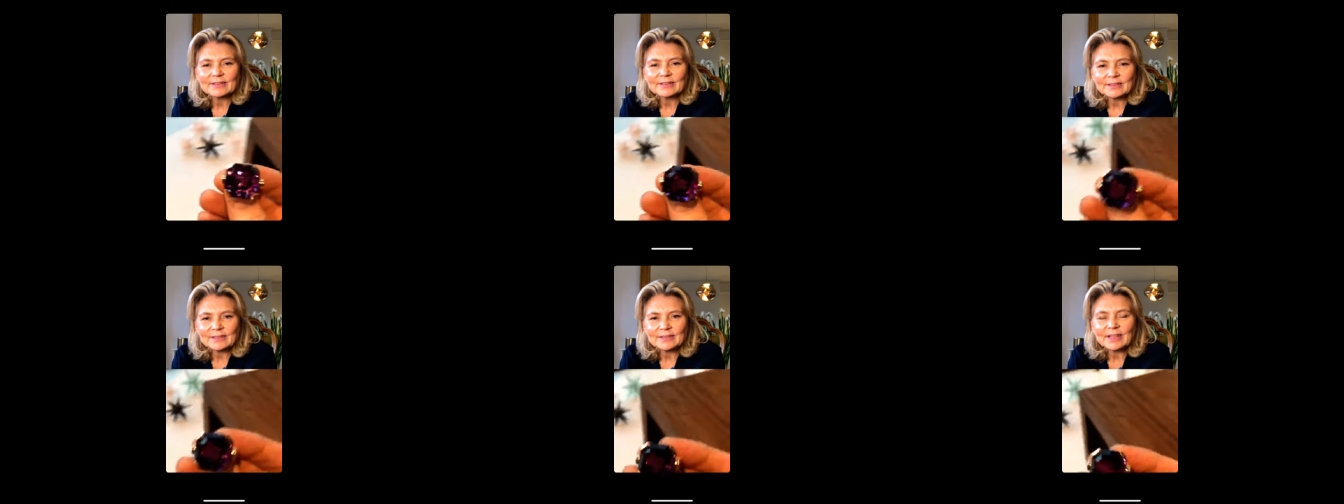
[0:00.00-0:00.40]

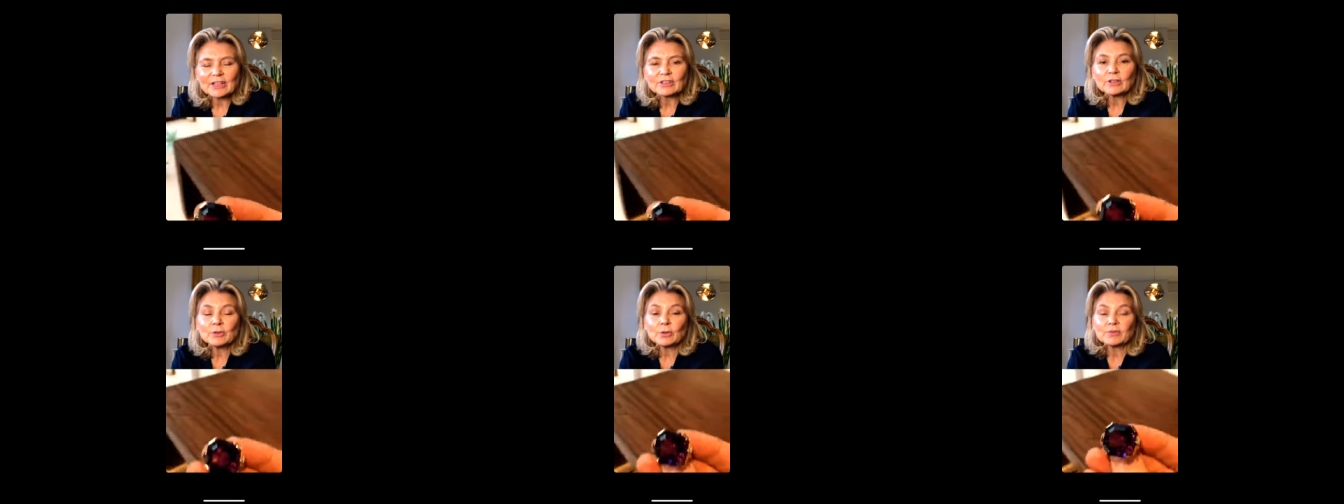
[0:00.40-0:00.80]
Yeah,
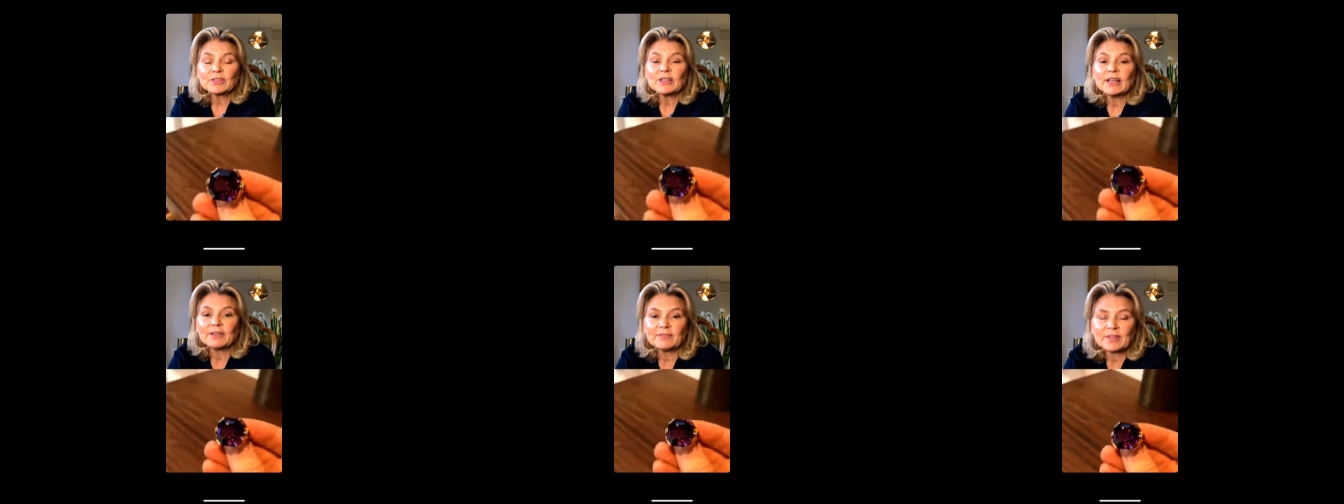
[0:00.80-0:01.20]
so you obviously
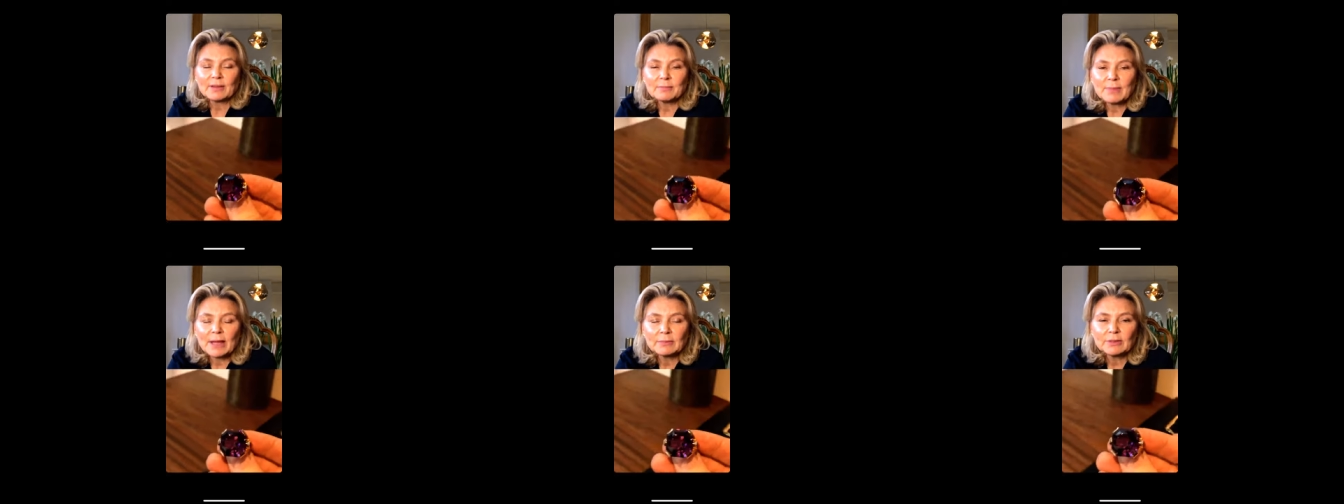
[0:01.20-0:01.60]
left that
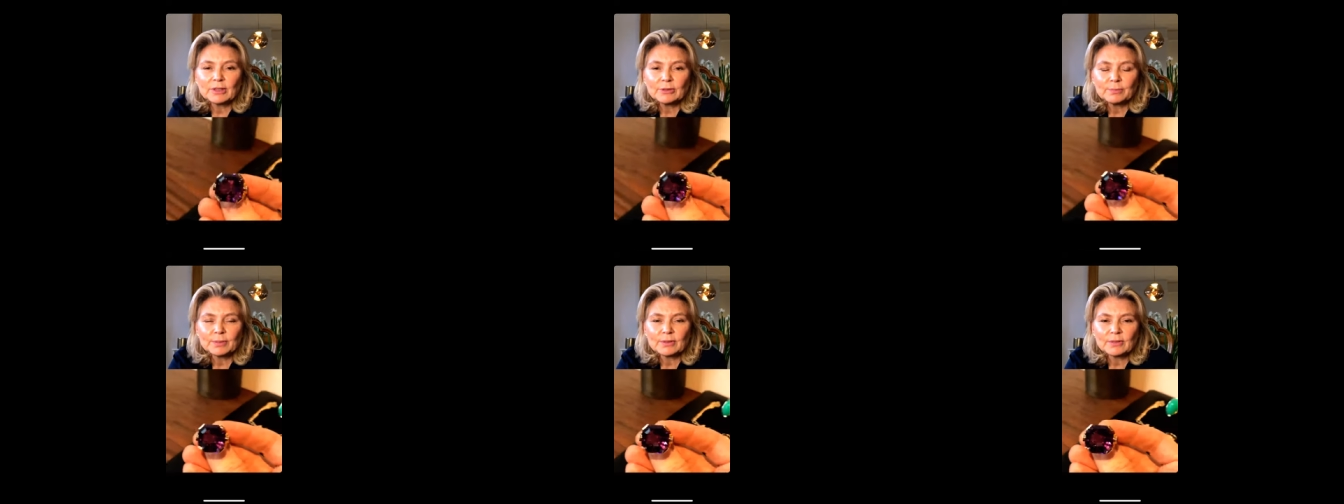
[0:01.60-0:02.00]
mount
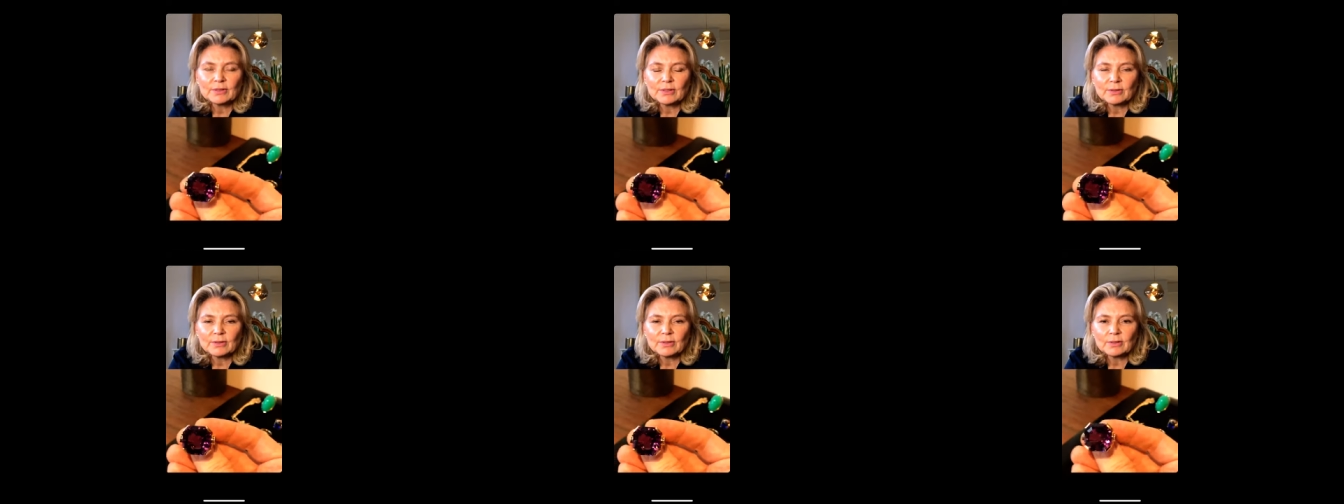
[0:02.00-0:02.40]
open
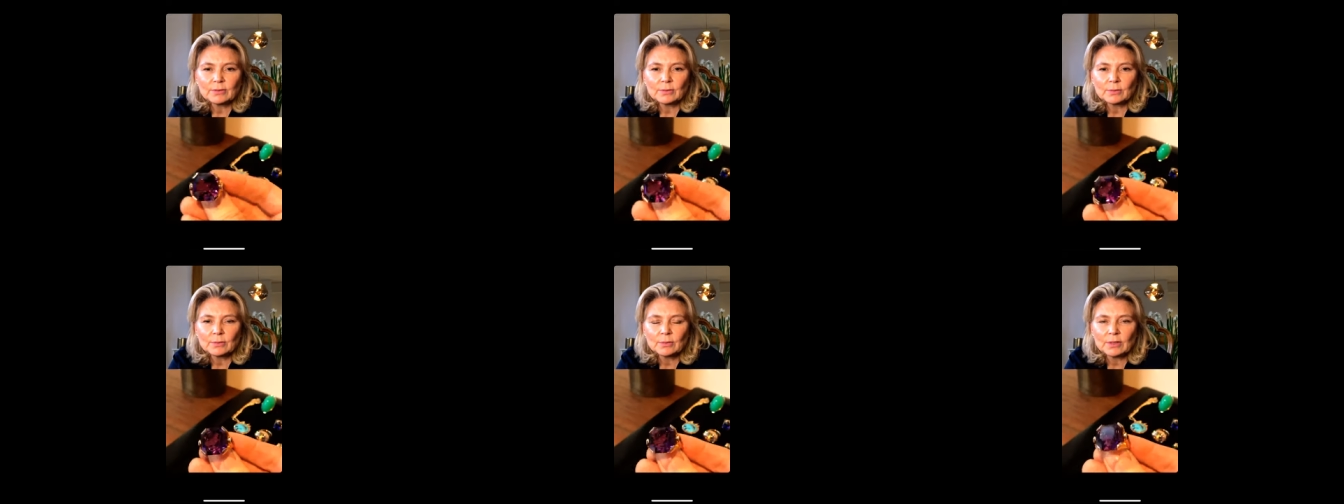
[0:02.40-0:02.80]
so that
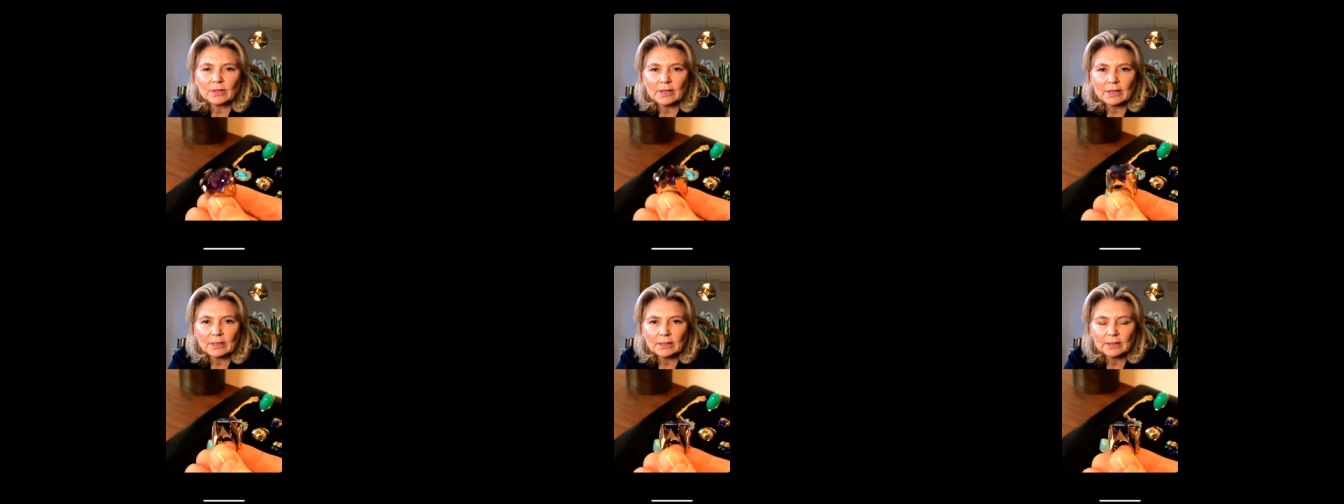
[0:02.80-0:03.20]
all the
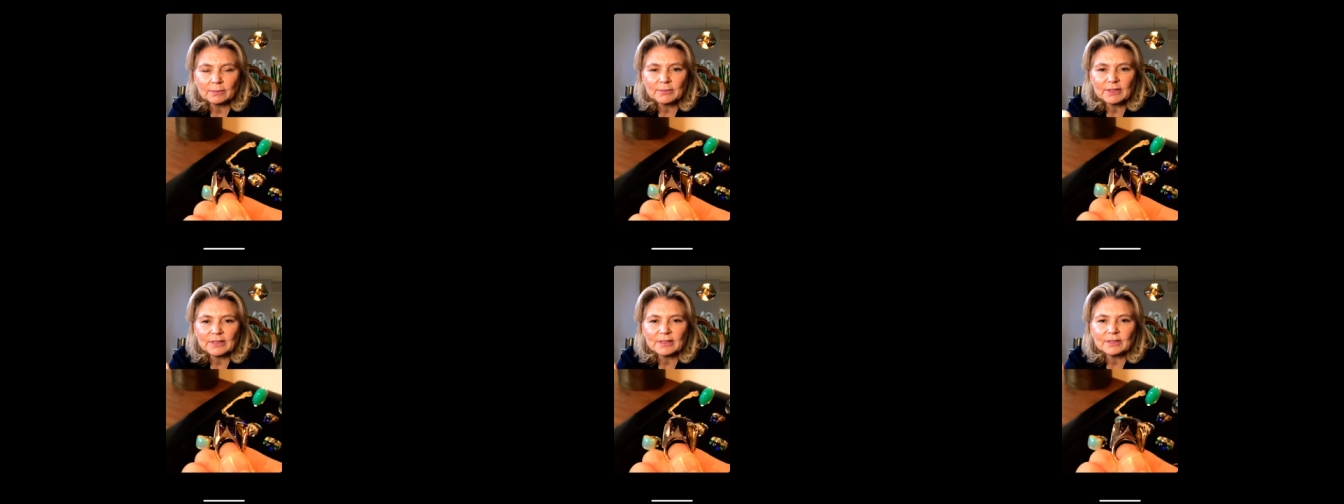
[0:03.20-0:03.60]
light
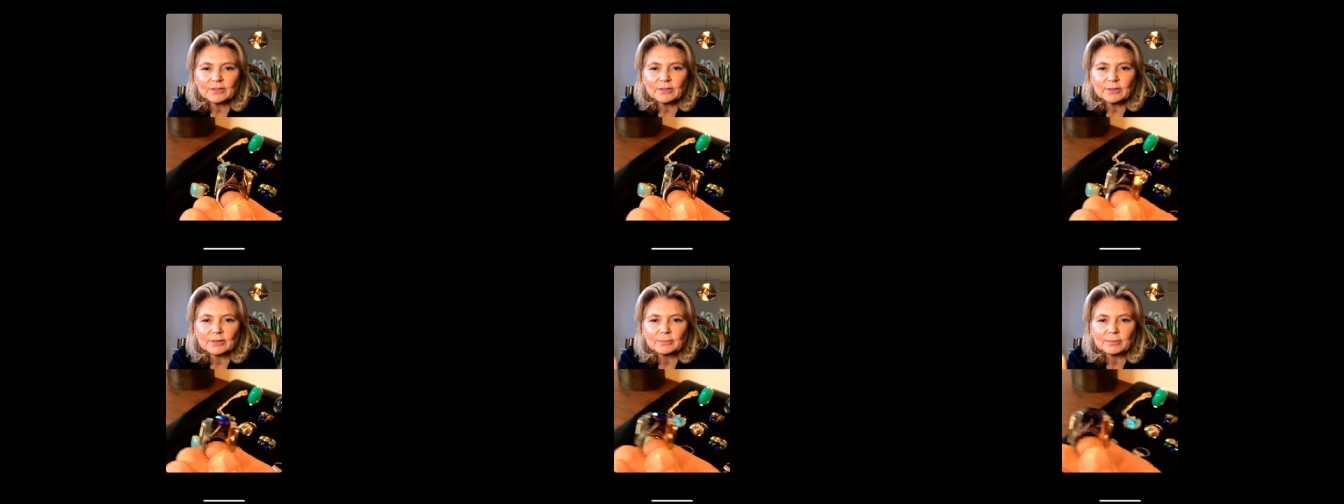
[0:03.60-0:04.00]
comes in and
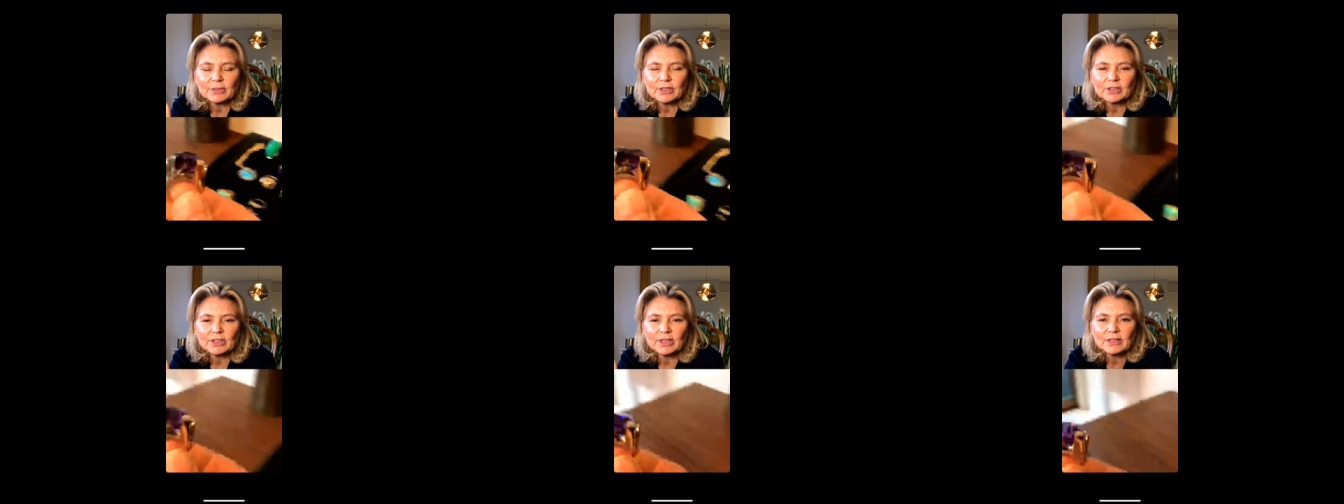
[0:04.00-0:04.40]
you can
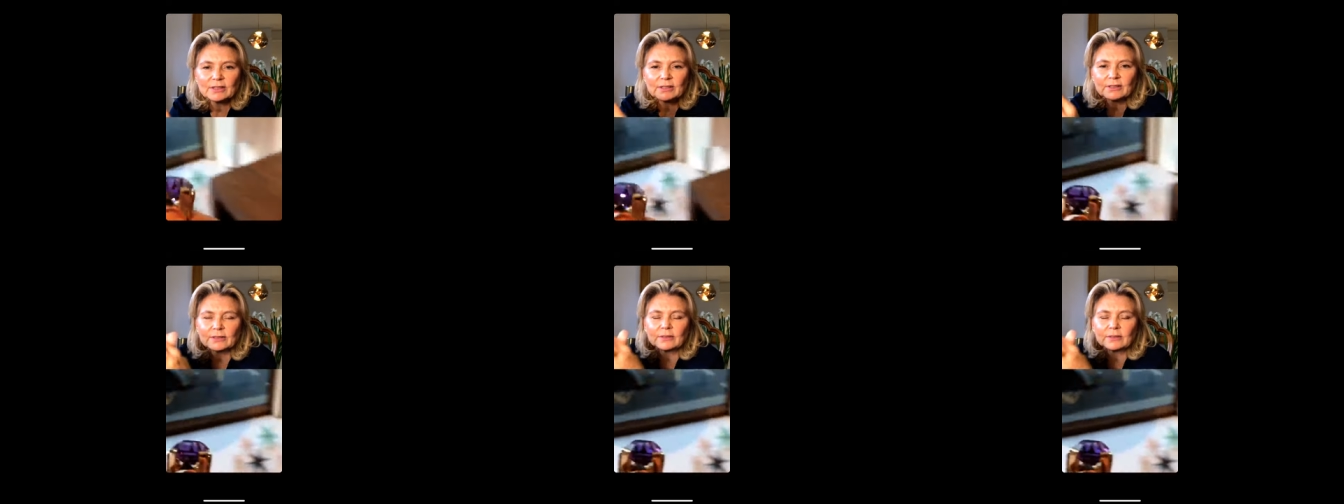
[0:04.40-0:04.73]
appreciate the...